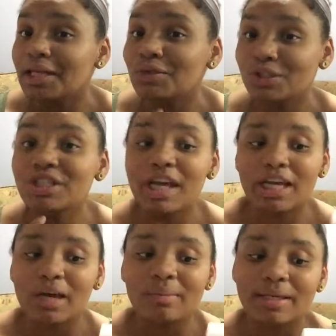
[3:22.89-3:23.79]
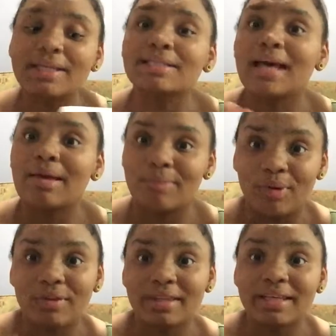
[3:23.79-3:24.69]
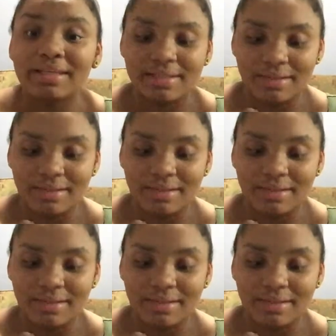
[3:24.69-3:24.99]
you should check it out, because I bought this.